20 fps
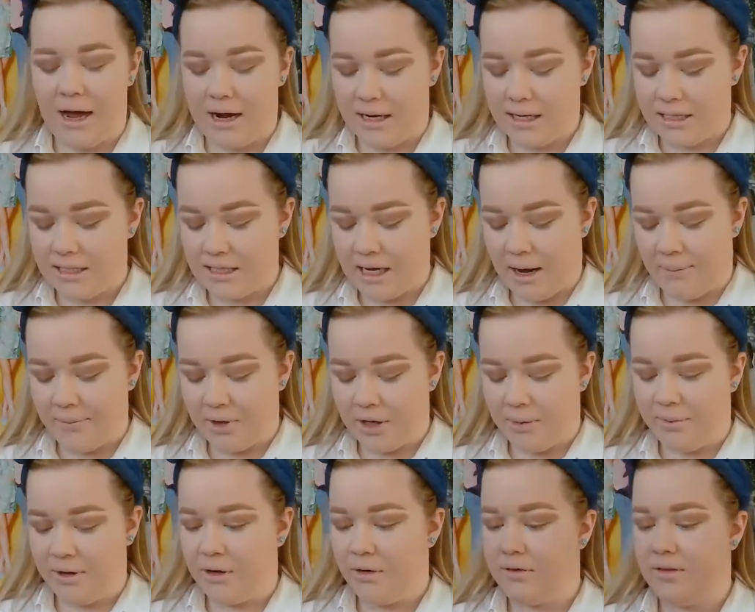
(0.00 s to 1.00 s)
And I'm going
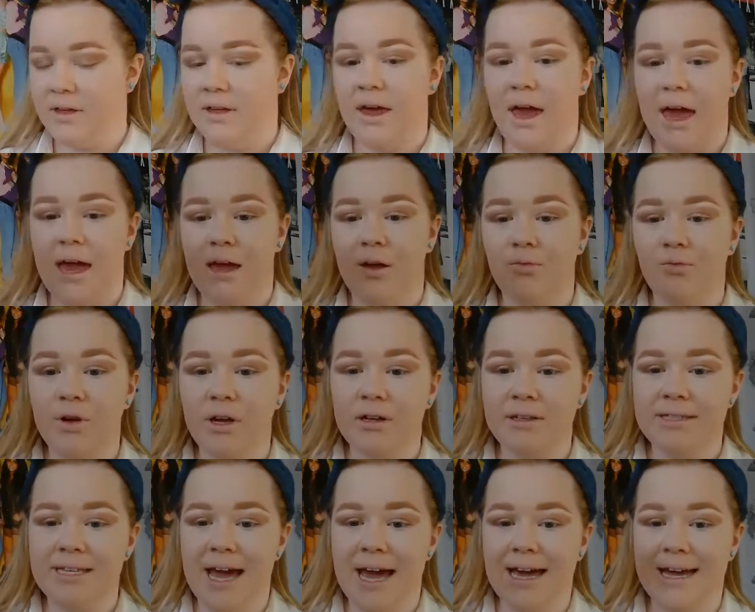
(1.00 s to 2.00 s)
to be using a Real
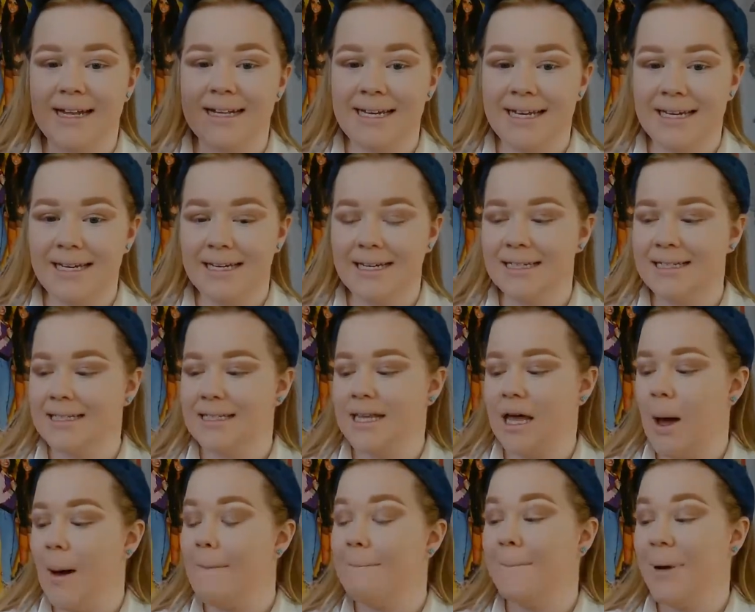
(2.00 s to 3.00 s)
Techniques
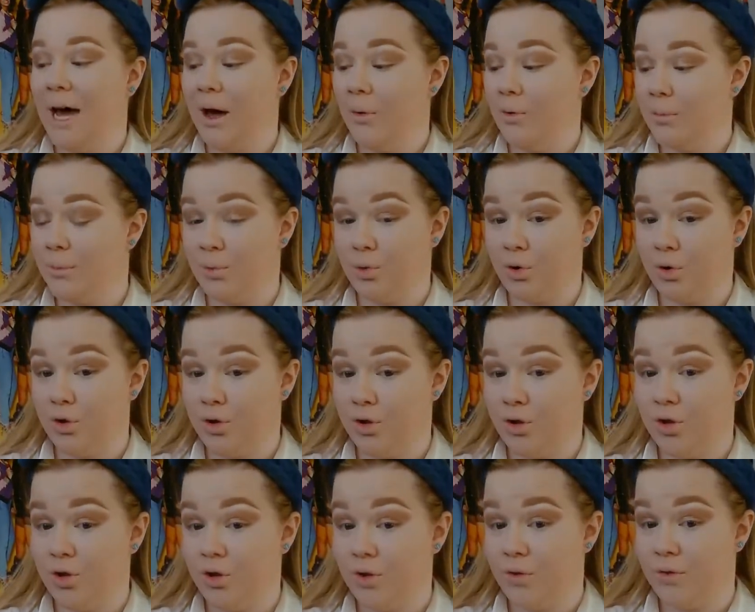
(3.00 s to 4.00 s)
powder
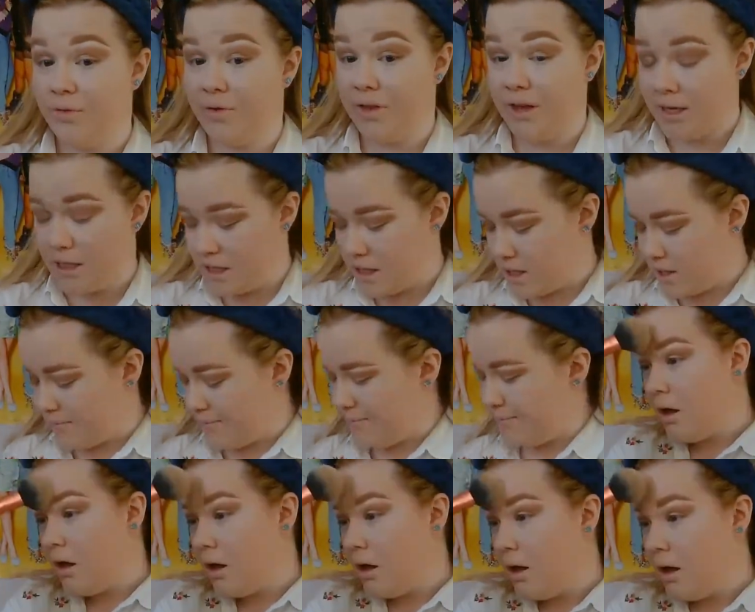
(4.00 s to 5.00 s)
brush for this.
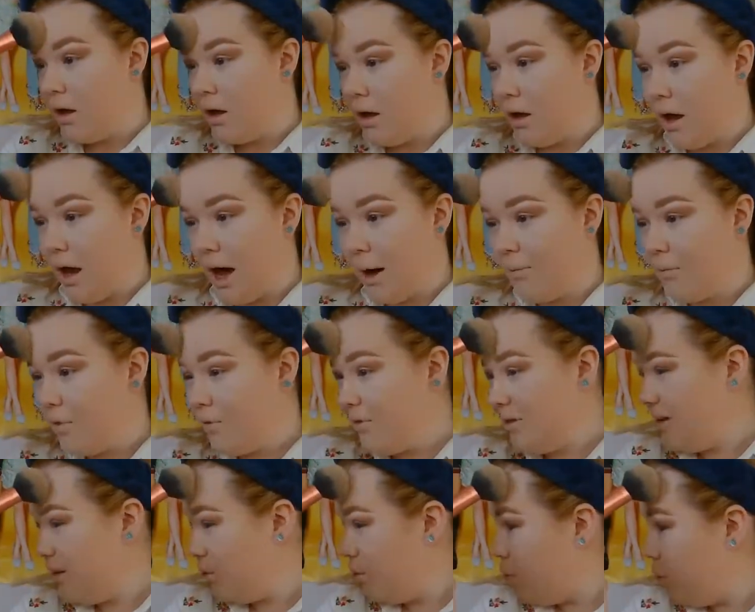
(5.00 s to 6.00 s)
I'm not
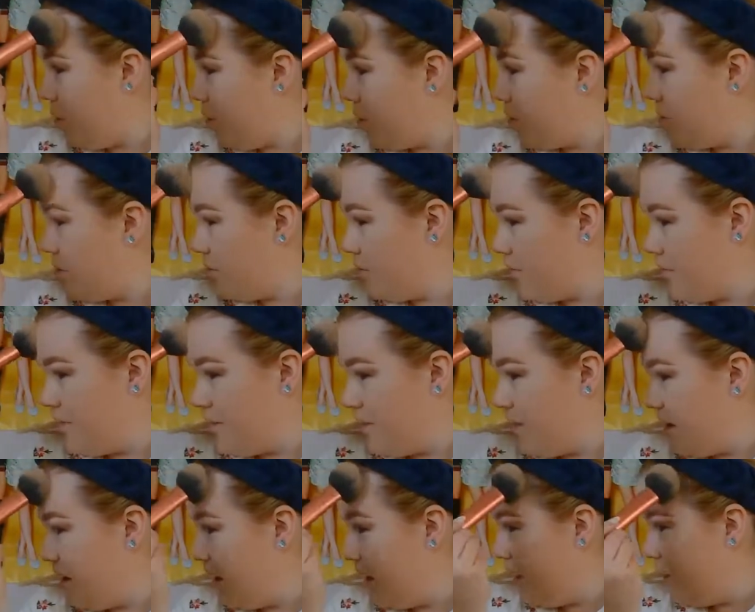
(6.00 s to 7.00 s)
really one for
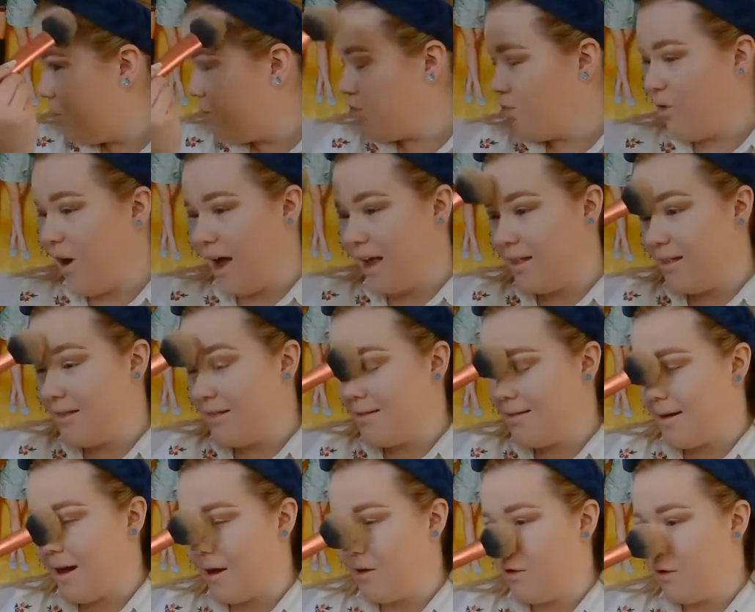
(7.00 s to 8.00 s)
the
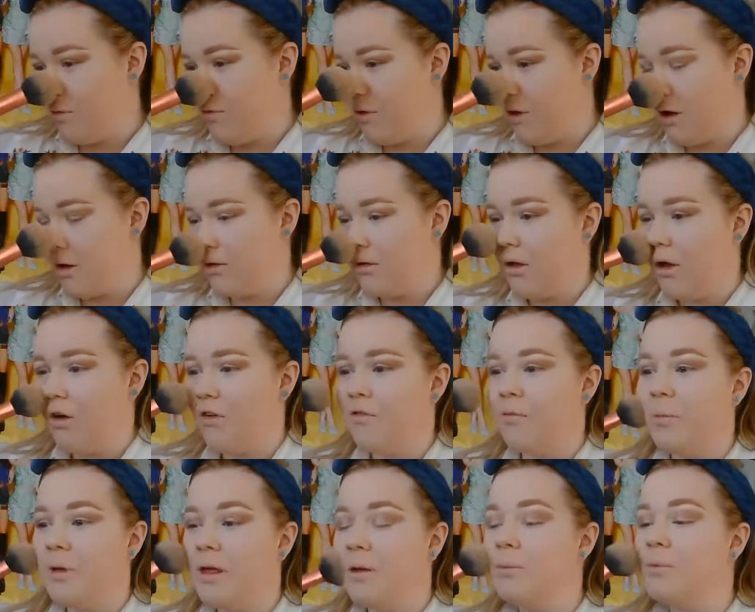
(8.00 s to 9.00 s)
trends. I know that a lot
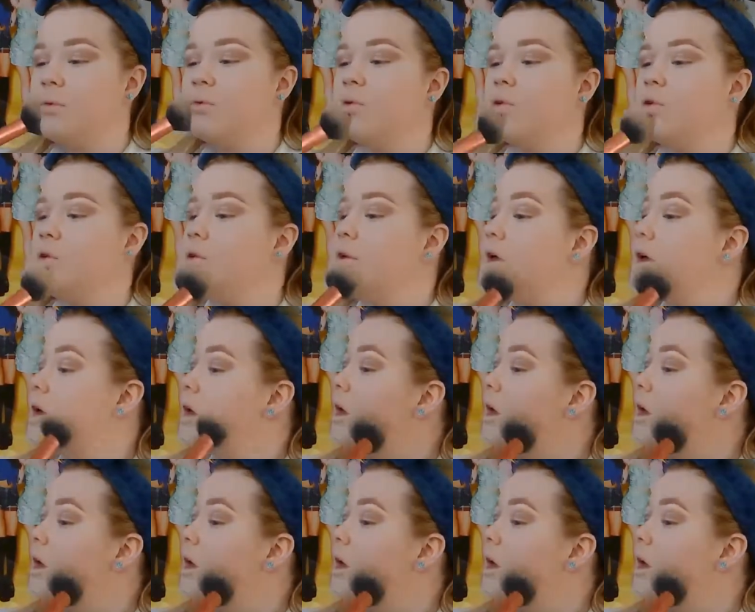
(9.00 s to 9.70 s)
of people